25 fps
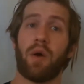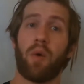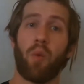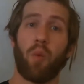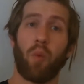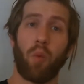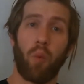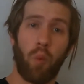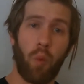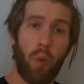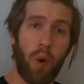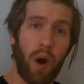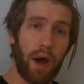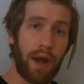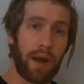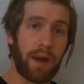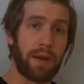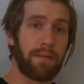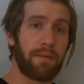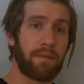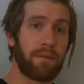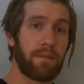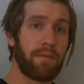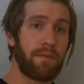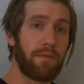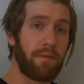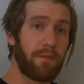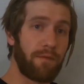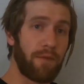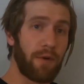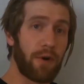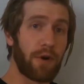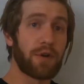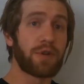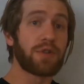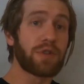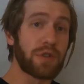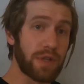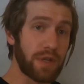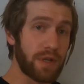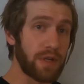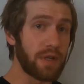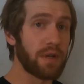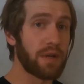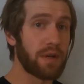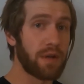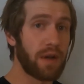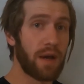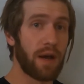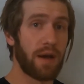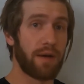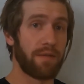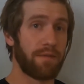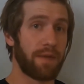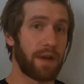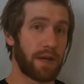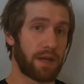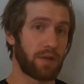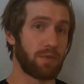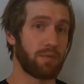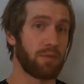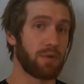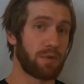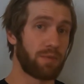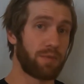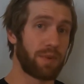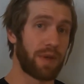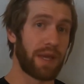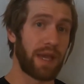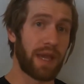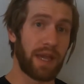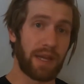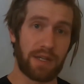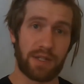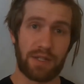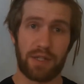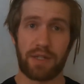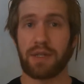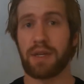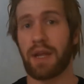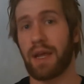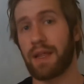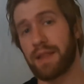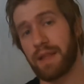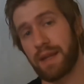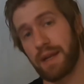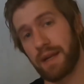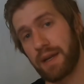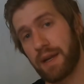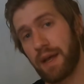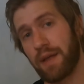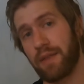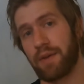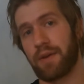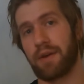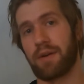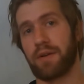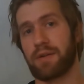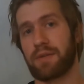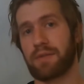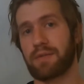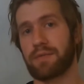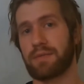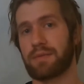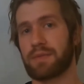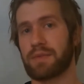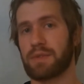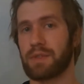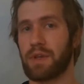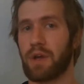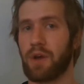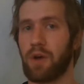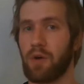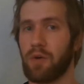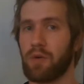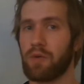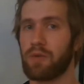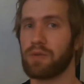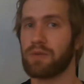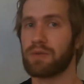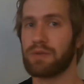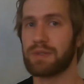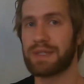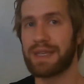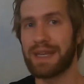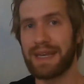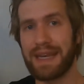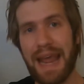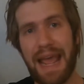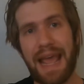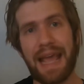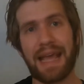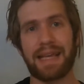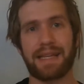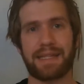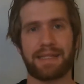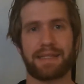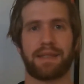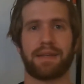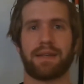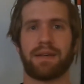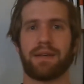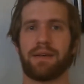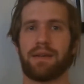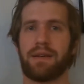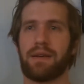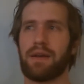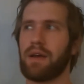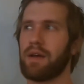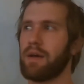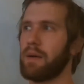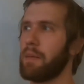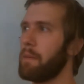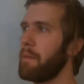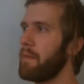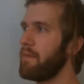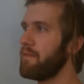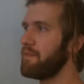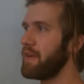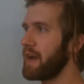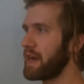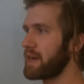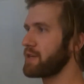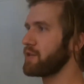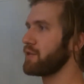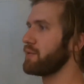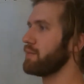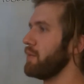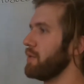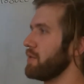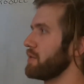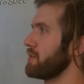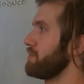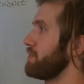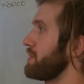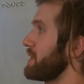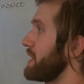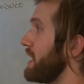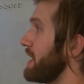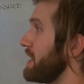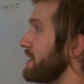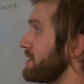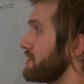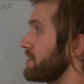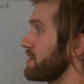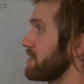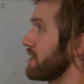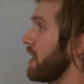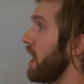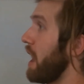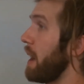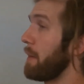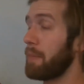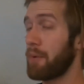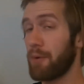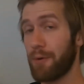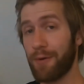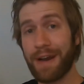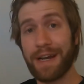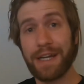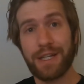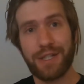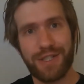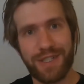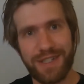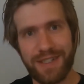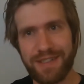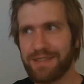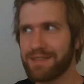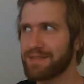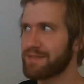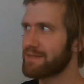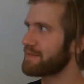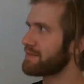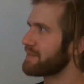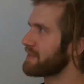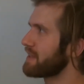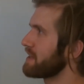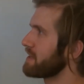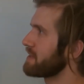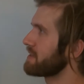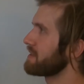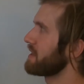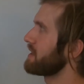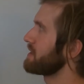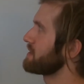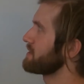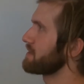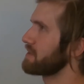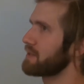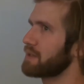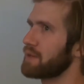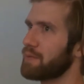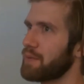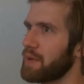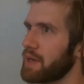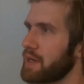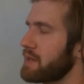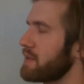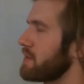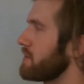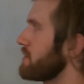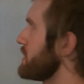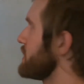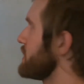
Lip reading: one version of vector multiplication and then another. So today's vector multiplication operation, that has a good ring to